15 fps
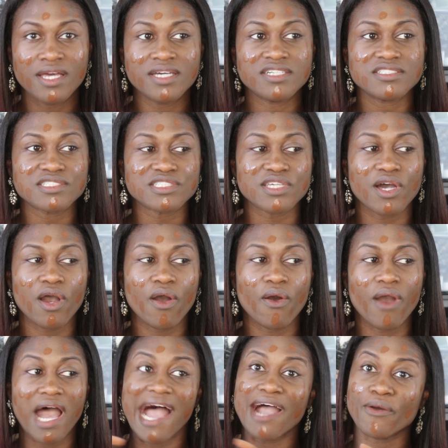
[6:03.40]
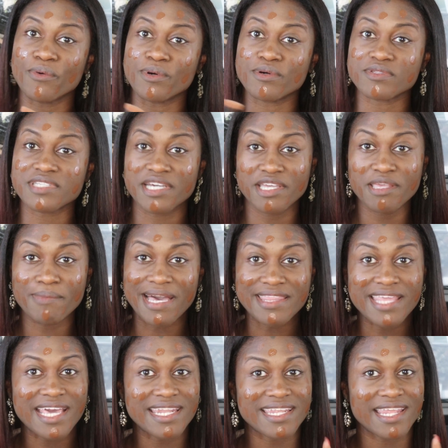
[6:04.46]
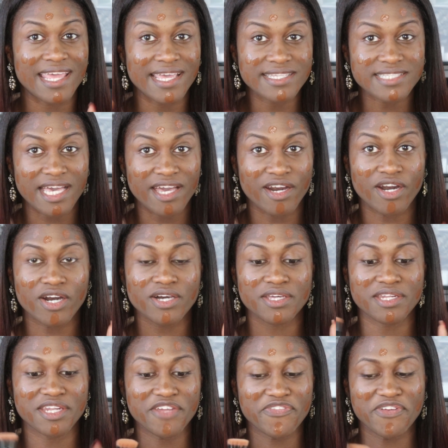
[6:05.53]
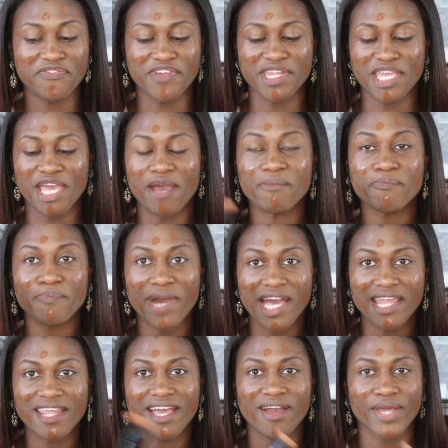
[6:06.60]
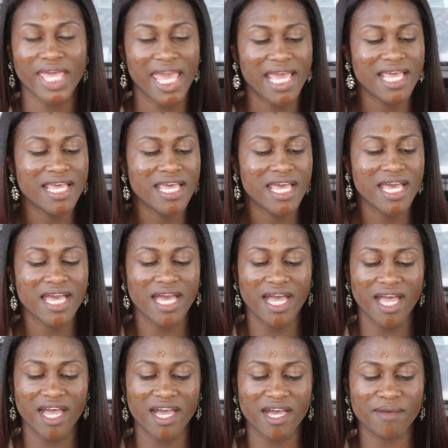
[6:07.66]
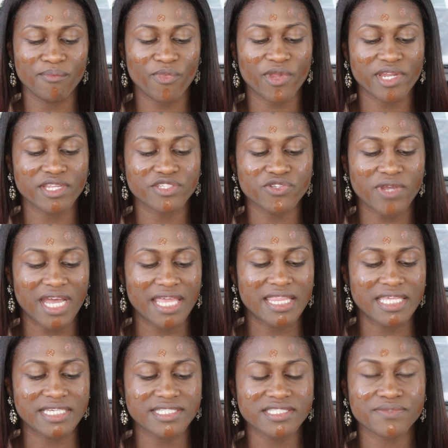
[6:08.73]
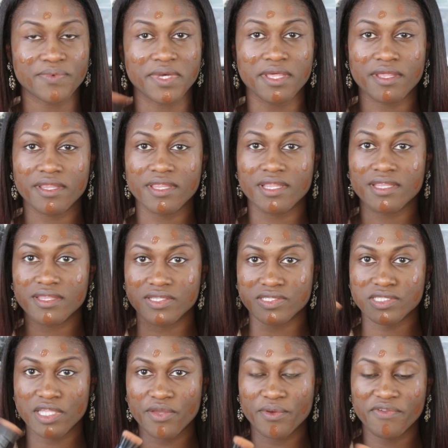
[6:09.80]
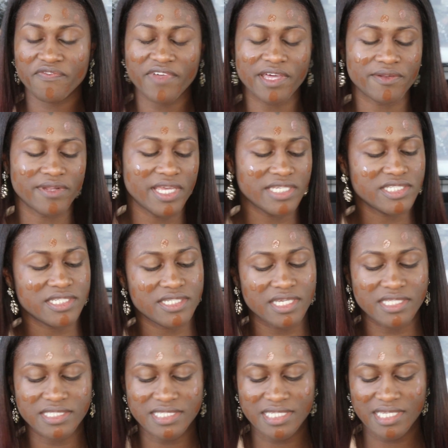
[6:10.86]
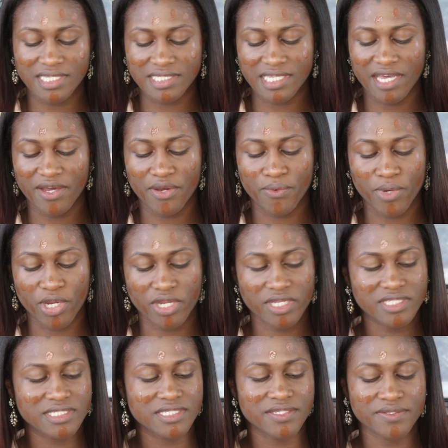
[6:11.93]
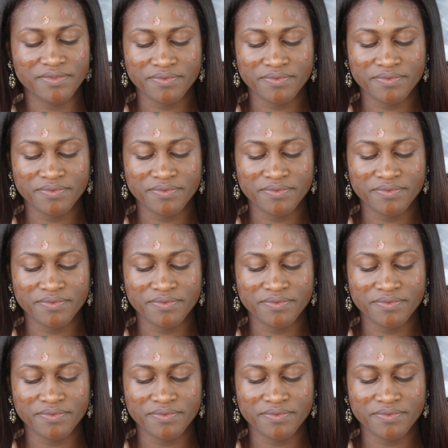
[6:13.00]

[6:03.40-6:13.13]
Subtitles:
So I will tell you about that in an anti-haul in a different video. But okay, we're gonna try this with this liquid foundation and see how it works.